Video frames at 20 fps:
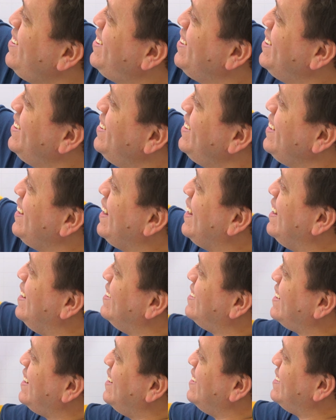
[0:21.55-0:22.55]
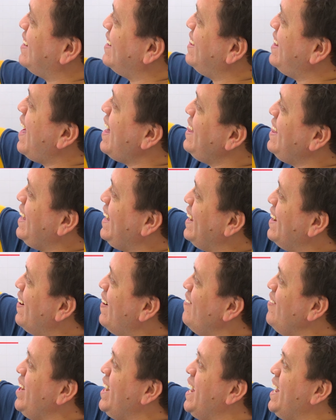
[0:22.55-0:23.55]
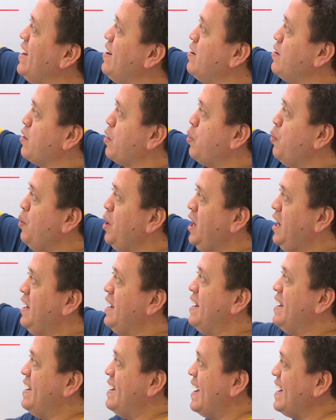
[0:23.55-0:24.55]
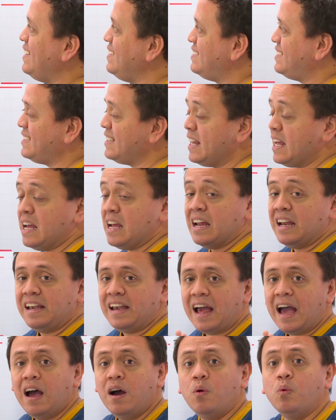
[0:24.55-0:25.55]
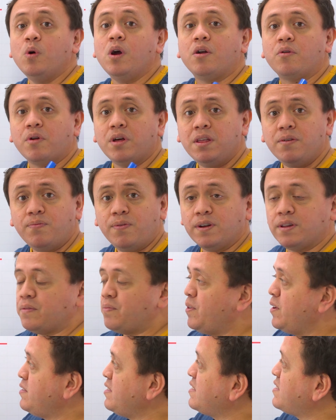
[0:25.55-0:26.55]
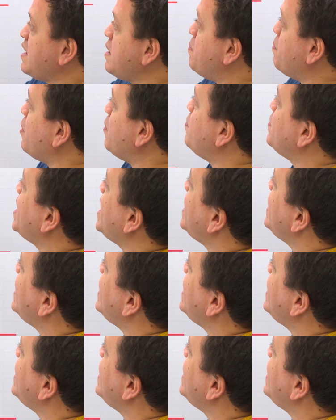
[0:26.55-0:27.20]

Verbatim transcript: 2 is less than the denominator 3. Nice! Now we are ready for the first example.